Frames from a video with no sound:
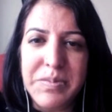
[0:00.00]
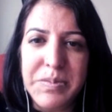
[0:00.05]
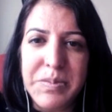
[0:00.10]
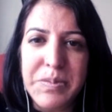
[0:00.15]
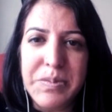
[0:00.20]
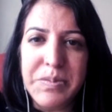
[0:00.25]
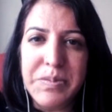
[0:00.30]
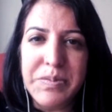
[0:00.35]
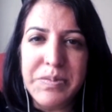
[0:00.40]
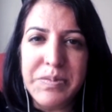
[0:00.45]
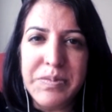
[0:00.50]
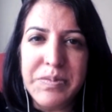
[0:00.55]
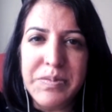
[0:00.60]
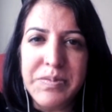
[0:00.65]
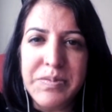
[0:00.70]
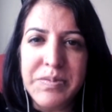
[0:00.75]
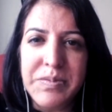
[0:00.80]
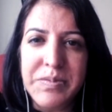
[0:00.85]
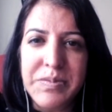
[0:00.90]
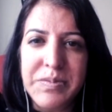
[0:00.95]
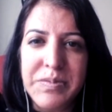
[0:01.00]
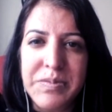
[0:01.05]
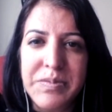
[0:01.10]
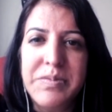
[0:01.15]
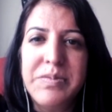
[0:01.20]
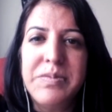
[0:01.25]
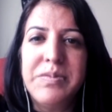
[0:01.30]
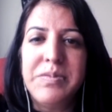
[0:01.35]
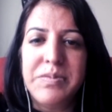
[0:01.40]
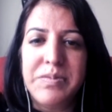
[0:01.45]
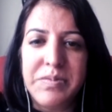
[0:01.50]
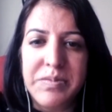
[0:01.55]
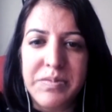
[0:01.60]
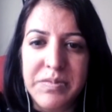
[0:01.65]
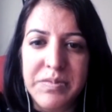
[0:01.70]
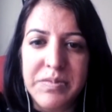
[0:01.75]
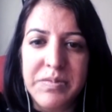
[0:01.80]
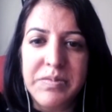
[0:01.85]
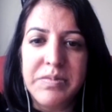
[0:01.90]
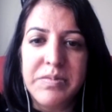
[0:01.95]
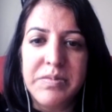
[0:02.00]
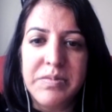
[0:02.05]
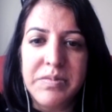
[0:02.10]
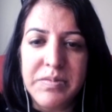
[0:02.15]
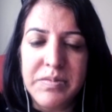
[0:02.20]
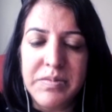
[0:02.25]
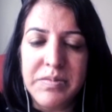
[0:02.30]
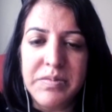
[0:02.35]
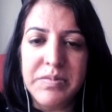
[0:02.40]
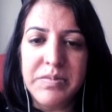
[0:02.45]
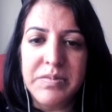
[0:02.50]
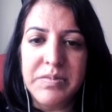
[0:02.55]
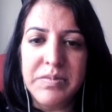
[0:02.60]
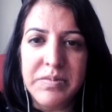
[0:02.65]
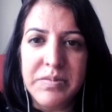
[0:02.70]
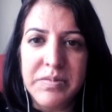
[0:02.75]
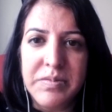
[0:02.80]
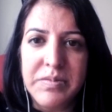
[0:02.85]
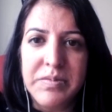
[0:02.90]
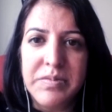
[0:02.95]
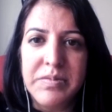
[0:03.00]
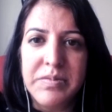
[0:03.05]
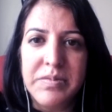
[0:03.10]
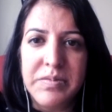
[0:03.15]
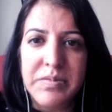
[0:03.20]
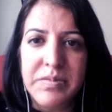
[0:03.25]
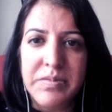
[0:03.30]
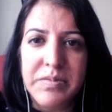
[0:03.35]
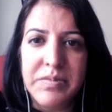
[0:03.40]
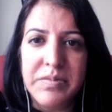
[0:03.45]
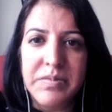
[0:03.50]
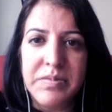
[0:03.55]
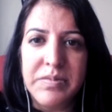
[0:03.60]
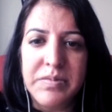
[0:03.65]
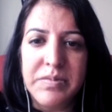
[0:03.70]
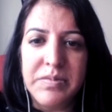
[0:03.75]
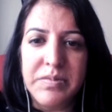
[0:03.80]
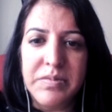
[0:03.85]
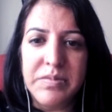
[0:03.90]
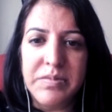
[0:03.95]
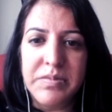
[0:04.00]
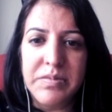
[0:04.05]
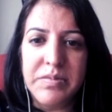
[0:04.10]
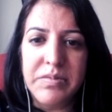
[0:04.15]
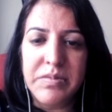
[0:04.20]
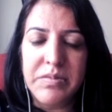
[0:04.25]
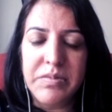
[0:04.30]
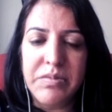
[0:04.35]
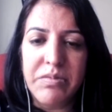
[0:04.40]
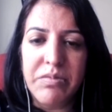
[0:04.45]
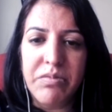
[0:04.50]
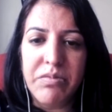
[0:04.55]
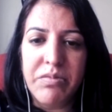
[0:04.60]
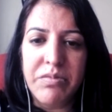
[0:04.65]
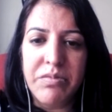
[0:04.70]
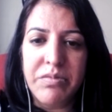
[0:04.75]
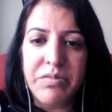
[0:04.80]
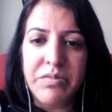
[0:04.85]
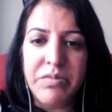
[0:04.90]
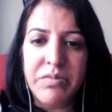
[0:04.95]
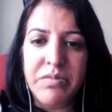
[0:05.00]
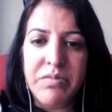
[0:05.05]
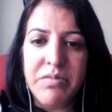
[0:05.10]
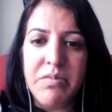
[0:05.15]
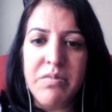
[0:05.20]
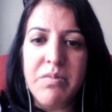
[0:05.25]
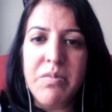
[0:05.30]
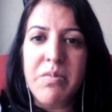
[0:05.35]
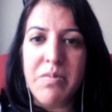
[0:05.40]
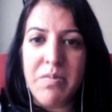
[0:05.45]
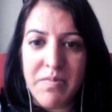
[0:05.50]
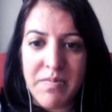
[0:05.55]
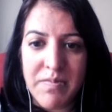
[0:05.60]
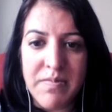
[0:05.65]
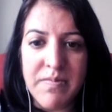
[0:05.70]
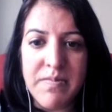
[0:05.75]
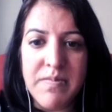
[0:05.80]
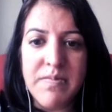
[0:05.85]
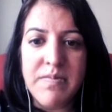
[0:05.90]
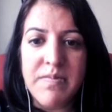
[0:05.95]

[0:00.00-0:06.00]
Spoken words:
(not speaking)